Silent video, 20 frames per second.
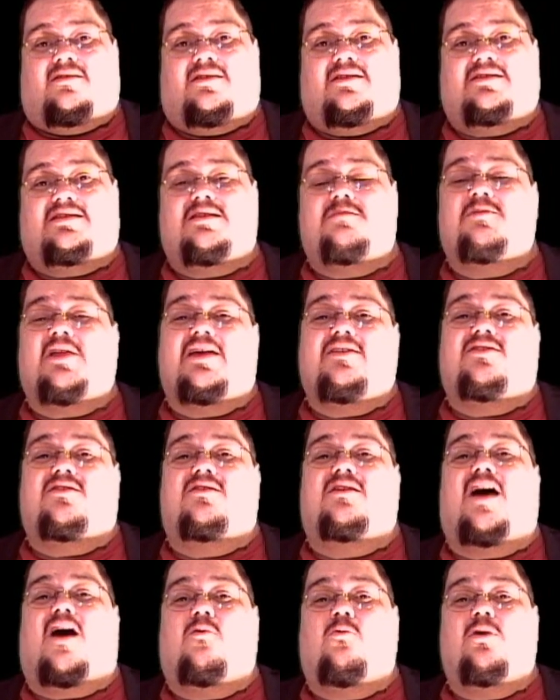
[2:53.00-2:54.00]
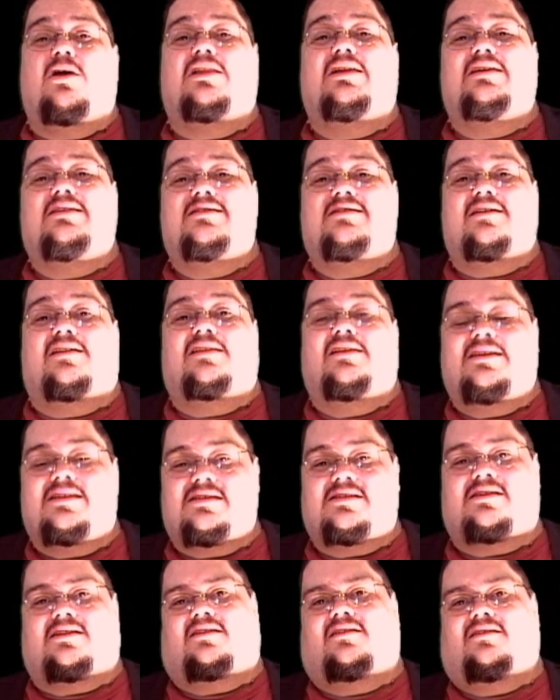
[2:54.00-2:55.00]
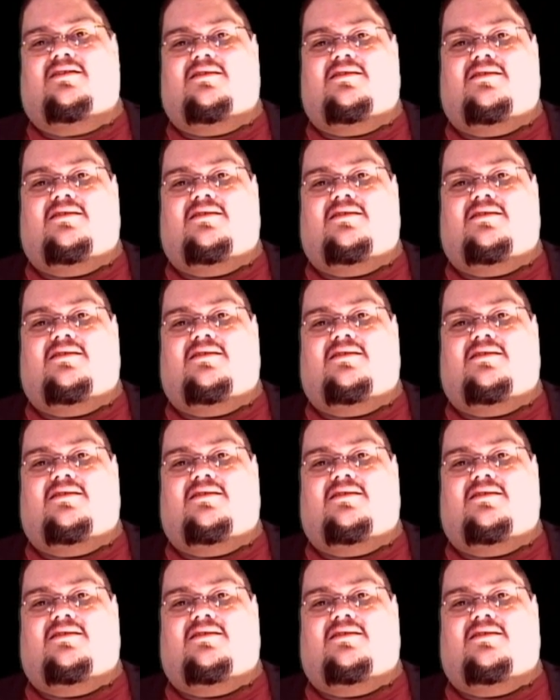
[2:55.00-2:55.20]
they seem like they're not willing to listen.